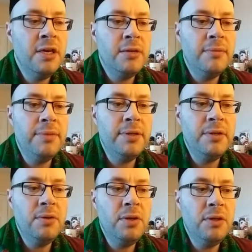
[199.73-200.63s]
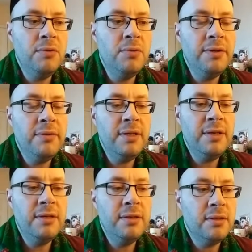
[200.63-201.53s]
But, one
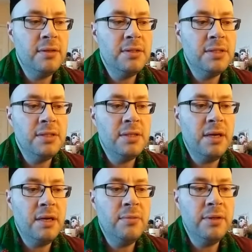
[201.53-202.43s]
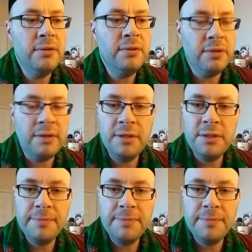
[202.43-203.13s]
thing that I will acknowledge,